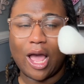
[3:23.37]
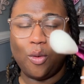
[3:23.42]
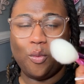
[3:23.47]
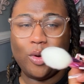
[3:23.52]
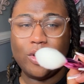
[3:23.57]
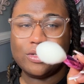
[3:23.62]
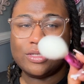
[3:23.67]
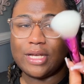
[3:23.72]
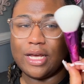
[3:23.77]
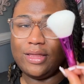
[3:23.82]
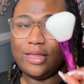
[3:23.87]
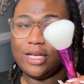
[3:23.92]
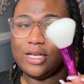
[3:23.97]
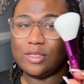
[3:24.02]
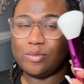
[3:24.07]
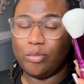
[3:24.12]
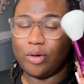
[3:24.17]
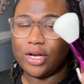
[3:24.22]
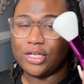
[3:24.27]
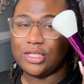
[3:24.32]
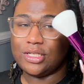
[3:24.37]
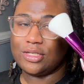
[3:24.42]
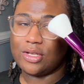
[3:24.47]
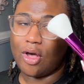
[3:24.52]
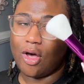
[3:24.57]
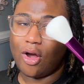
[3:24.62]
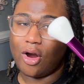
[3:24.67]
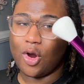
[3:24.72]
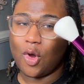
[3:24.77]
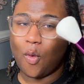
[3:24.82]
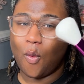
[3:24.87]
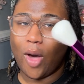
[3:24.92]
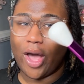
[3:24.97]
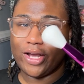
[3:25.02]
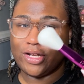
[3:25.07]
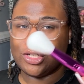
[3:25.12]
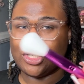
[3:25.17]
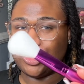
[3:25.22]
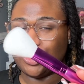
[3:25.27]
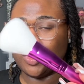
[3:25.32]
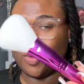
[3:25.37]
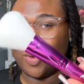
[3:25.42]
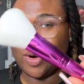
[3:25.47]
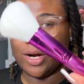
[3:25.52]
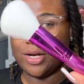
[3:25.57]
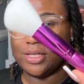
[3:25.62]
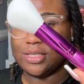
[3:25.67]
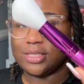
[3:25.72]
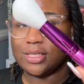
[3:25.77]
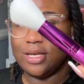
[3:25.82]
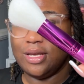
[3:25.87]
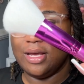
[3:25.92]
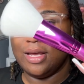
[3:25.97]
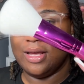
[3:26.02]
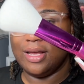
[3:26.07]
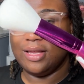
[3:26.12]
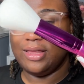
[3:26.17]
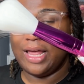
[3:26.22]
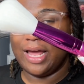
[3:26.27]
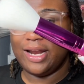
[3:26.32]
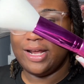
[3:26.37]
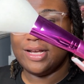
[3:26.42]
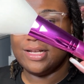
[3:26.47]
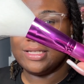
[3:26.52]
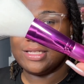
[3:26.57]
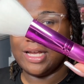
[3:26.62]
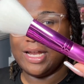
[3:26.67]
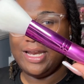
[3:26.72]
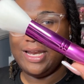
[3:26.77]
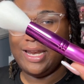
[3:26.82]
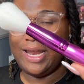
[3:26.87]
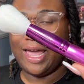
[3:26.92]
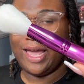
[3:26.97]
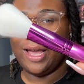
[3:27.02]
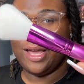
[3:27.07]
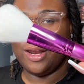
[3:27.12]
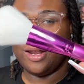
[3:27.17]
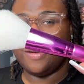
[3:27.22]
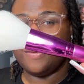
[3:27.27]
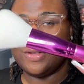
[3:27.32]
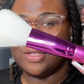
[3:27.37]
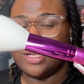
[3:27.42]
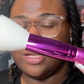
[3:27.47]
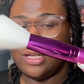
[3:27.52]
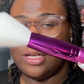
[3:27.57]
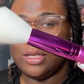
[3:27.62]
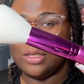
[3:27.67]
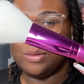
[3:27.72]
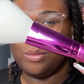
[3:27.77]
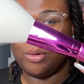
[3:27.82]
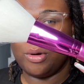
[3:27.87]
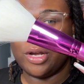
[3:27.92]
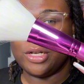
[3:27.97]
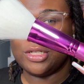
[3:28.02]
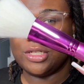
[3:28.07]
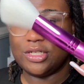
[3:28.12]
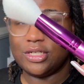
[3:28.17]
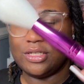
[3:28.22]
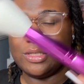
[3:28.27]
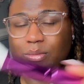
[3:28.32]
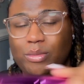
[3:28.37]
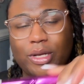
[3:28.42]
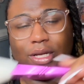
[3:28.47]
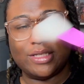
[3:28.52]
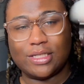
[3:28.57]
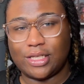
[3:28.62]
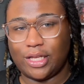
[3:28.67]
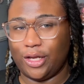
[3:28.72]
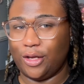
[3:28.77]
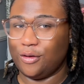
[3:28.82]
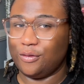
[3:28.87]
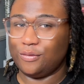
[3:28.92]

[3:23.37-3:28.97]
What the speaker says: will say these brushes are quite short. That is a negative to these brushes, but still.